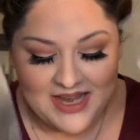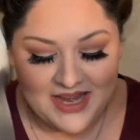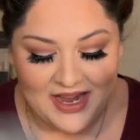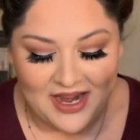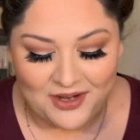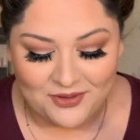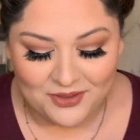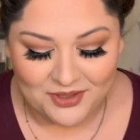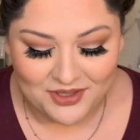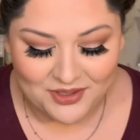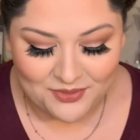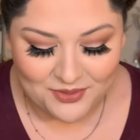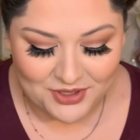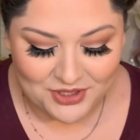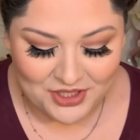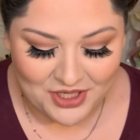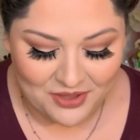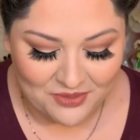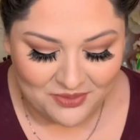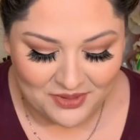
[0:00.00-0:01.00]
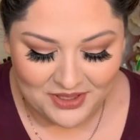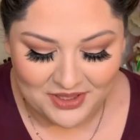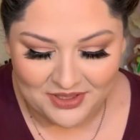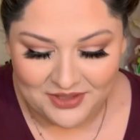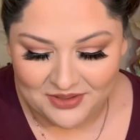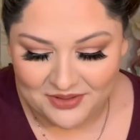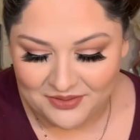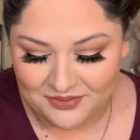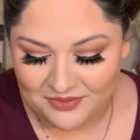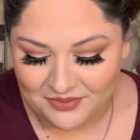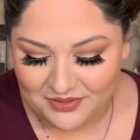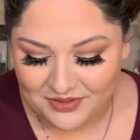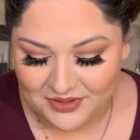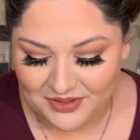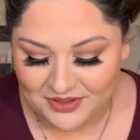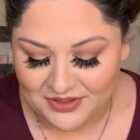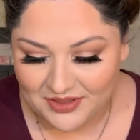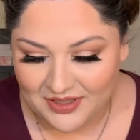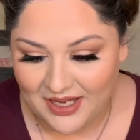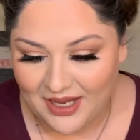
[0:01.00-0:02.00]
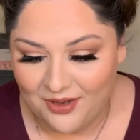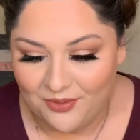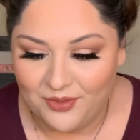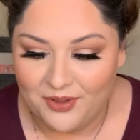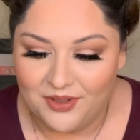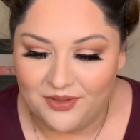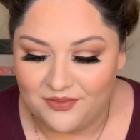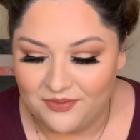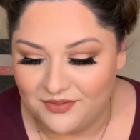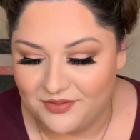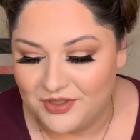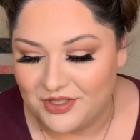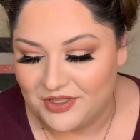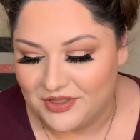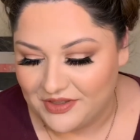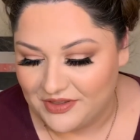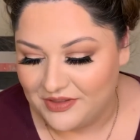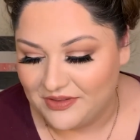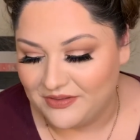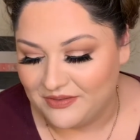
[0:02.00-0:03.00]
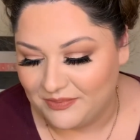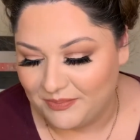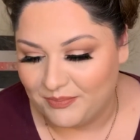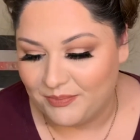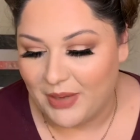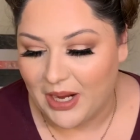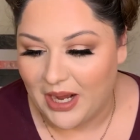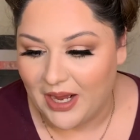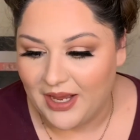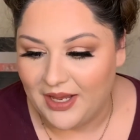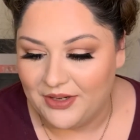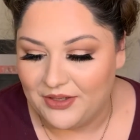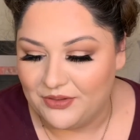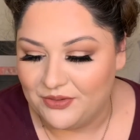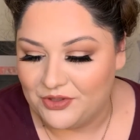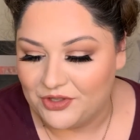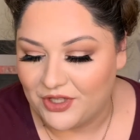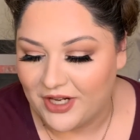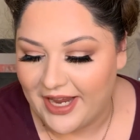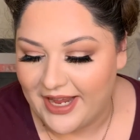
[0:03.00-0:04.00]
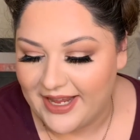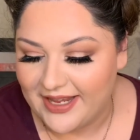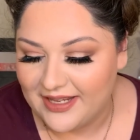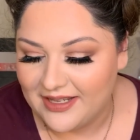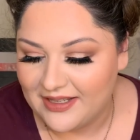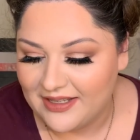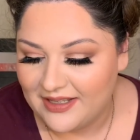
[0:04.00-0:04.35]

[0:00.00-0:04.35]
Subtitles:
I really wish I would have just bought a new tray.